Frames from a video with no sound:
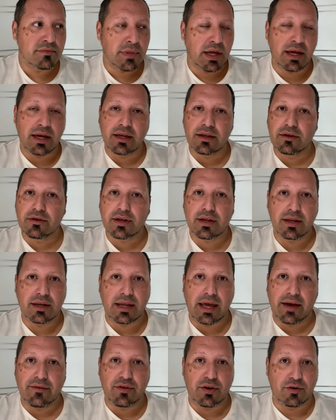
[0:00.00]
and you can
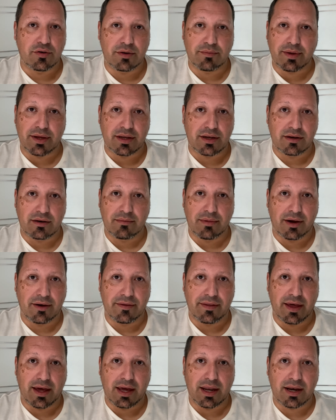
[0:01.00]
have your own opinion
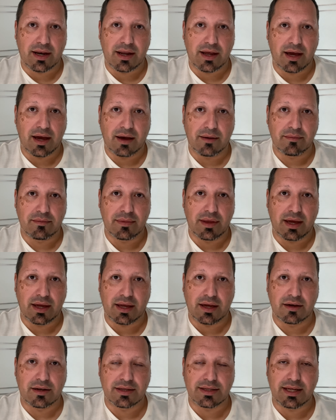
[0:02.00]
about that. I'm
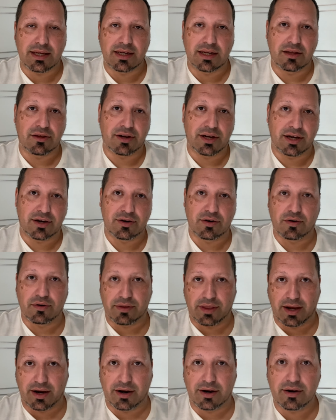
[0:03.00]
not going to say neither here nor
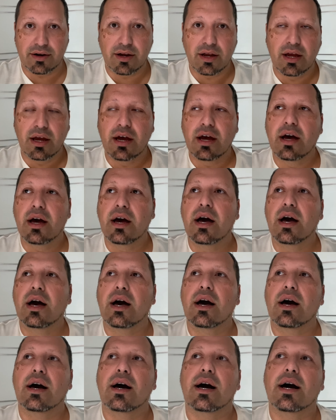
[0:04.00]
there.
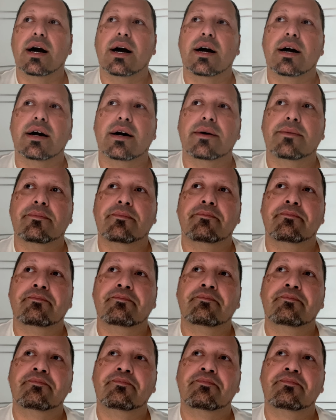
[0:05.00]

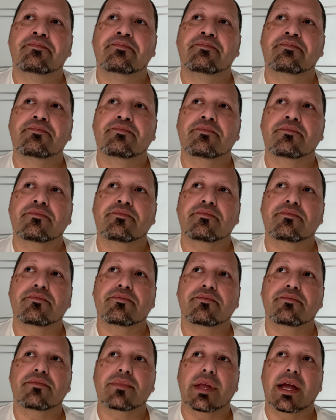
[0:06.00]
Um,
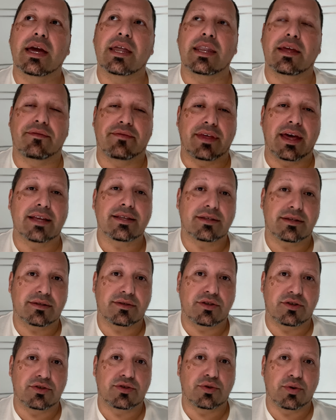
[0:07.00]
and if
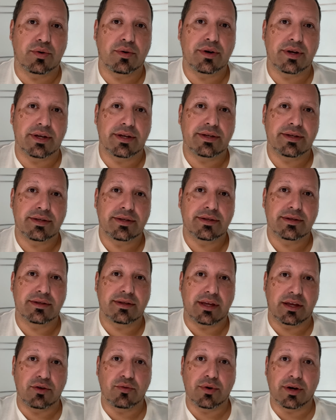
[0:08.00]
that's your choice
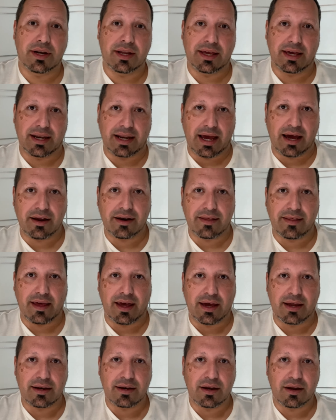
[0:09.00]
that you want to get out of
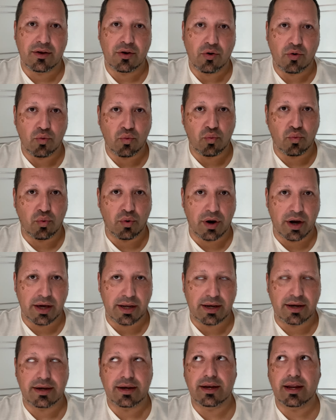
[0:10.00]
that,
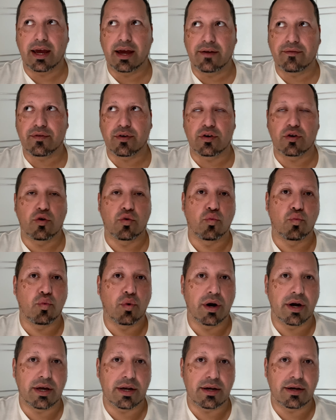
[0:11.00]
what effort or
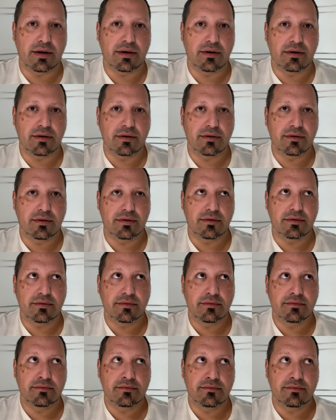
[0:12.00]
what
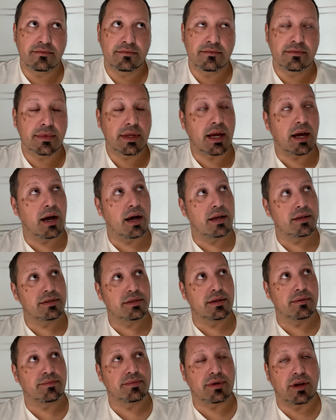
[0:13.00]

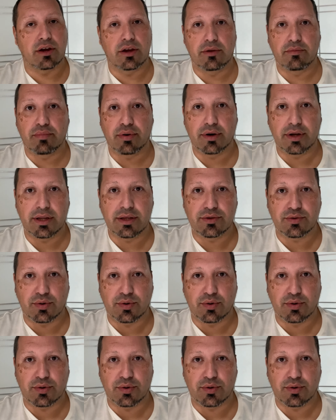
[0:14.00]
concepts are you putting